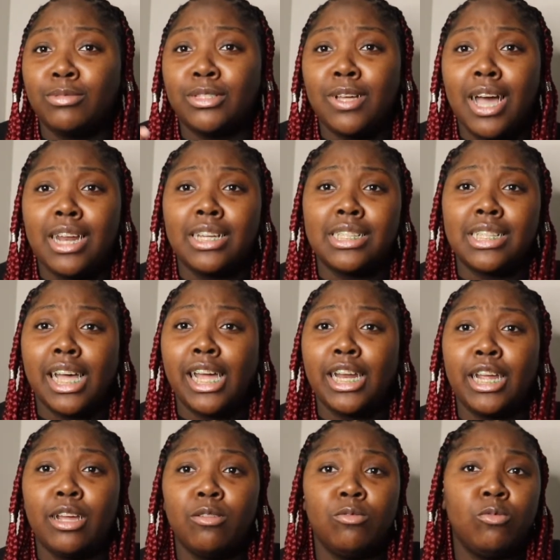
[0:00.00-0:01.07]
So, I
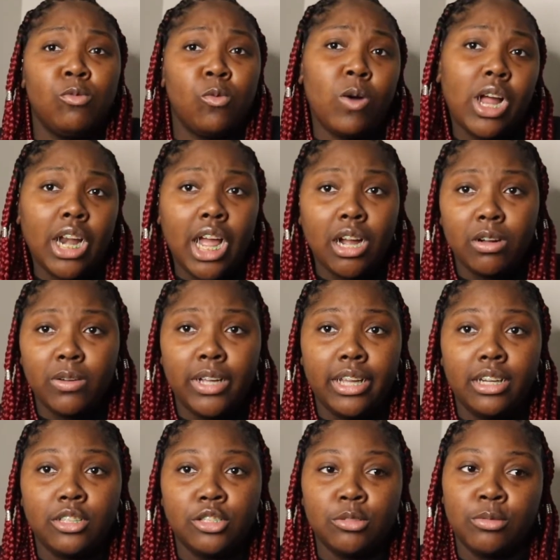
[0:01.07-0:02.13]
decided, why not go ahead
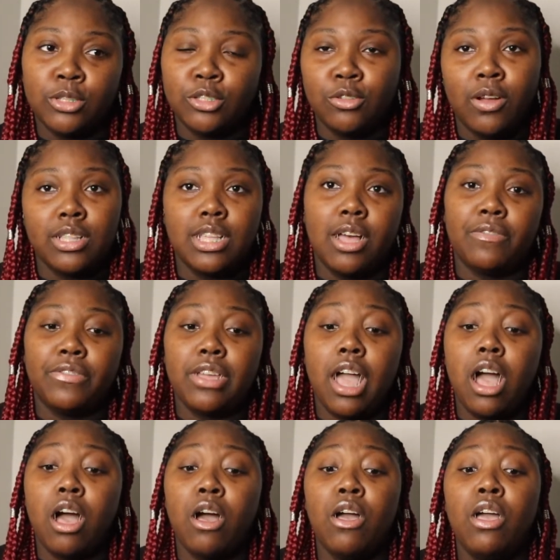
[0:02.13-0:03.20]
and shoot this story time for
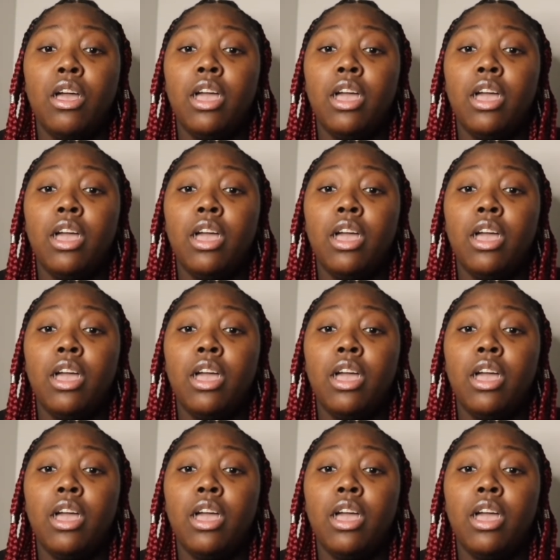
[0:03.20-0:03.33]
y'all.